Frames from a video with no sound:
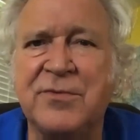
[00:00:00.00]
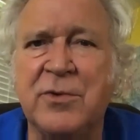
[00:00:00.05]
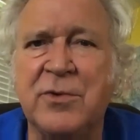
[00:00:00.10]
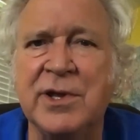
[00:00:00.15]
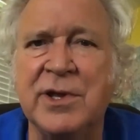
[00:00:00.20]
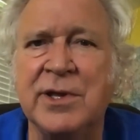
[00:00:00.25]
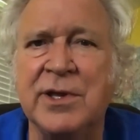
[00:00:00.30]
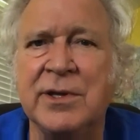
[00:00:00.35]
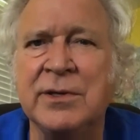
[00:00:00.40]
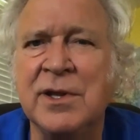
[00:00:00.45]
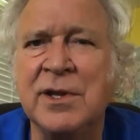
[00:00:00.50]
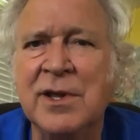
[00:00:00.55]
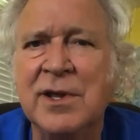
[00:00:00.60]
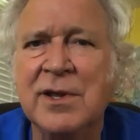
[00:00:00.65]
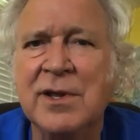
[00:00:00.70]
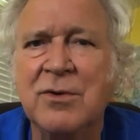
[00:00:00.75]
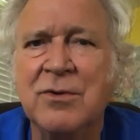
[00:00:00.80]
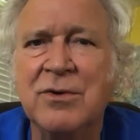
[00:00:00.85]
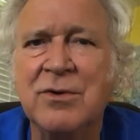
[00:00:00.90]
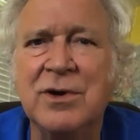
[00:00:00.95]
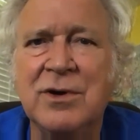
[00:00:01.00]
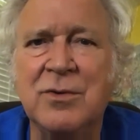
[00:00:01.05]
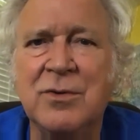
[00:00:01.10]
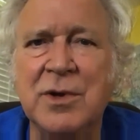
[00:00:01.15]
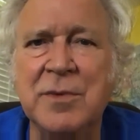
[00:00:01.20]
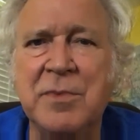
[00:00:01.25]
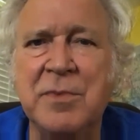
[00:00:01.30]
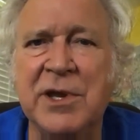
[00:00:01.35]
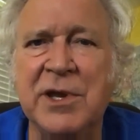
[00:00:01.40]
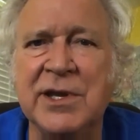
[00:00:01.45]
friend. Well,
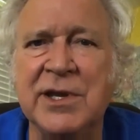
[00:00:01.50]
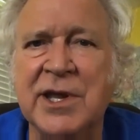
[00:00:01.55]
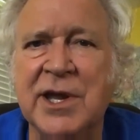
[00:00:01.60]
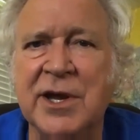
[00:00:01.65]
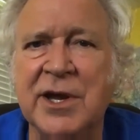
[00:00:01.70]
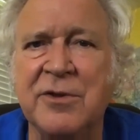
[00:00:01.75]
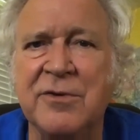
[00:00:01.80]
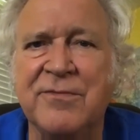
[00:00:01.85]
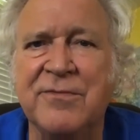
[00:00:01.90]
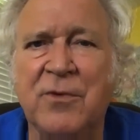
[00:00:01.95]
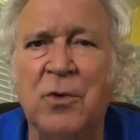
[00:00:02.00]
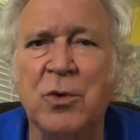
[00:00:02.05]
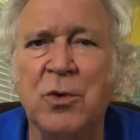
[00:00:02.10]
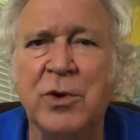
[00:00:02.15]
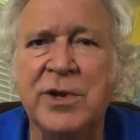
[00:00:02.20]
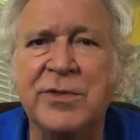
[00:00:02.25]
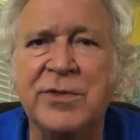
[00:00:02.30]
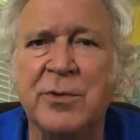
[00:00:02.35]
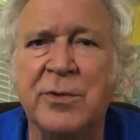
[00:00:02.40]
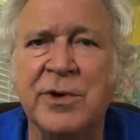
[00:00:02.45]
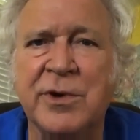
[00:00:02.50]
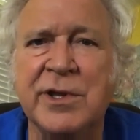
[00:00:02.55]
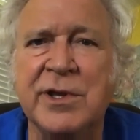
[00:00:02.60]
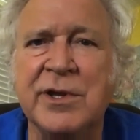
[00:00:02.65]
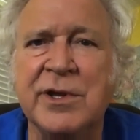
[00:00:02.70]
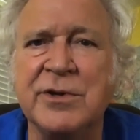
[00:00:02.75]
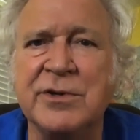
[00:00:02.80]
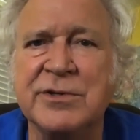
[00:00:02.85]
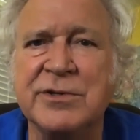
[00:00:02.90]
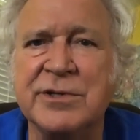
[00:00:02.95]
we've been together 43
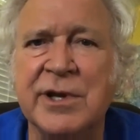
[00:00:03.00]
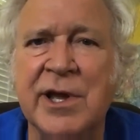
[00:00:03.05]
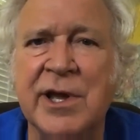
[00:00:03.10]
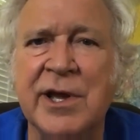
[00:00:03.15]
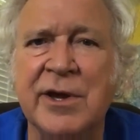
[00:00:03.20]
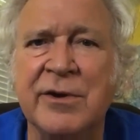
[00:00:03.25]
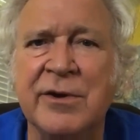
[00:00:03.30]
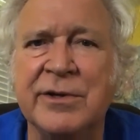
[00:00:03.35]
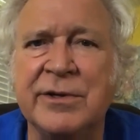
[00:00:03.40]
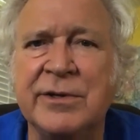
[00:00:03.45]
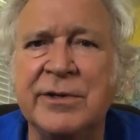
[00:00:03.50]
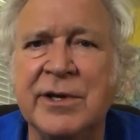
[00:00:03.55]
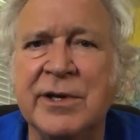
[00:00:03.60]
years now. And